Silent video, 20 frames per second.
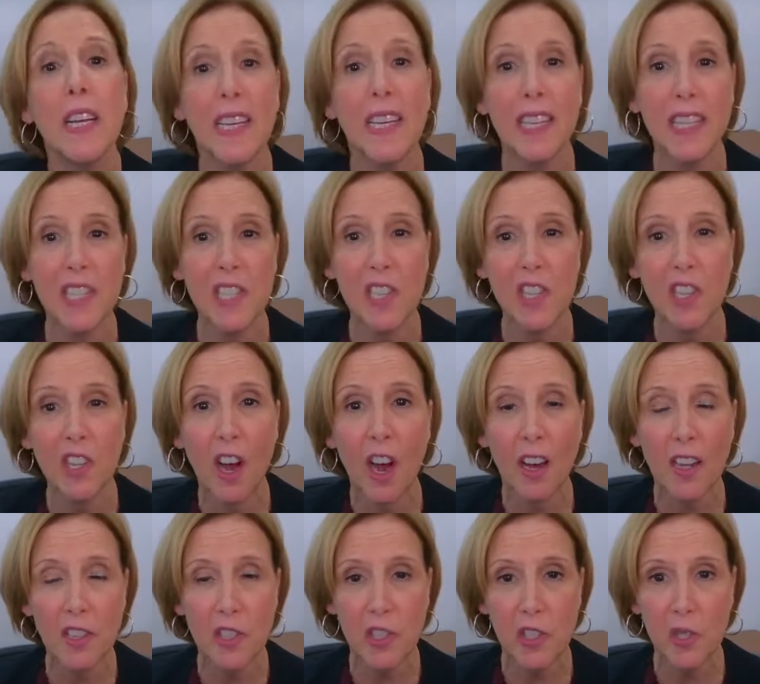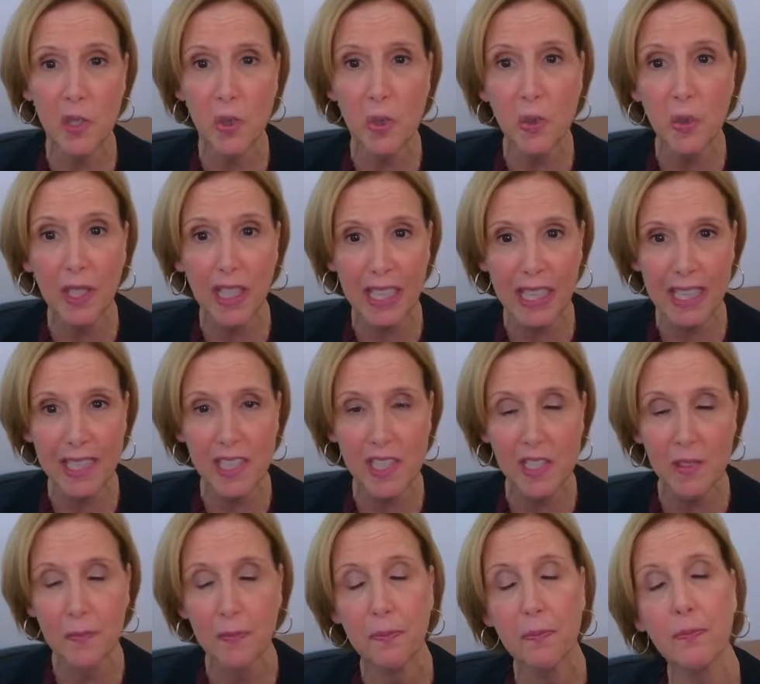It is not too
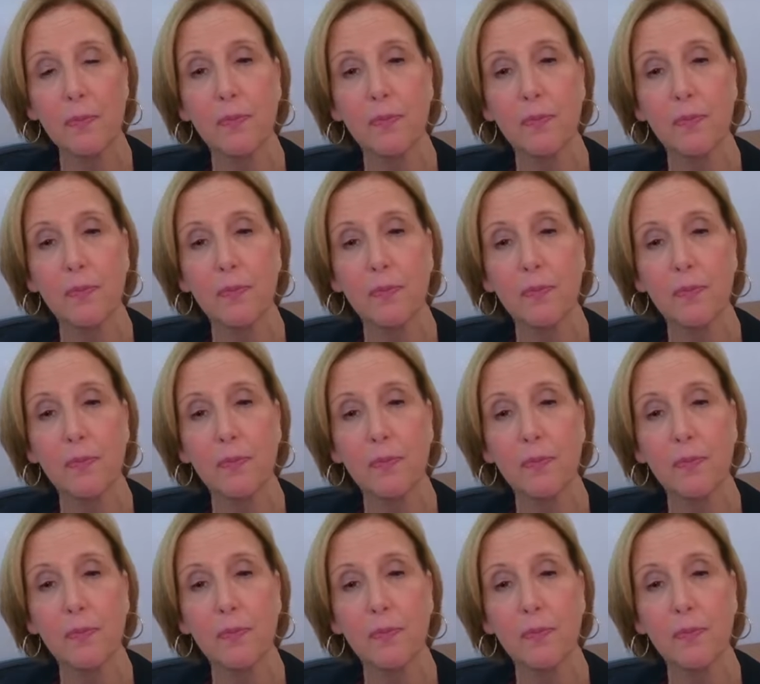late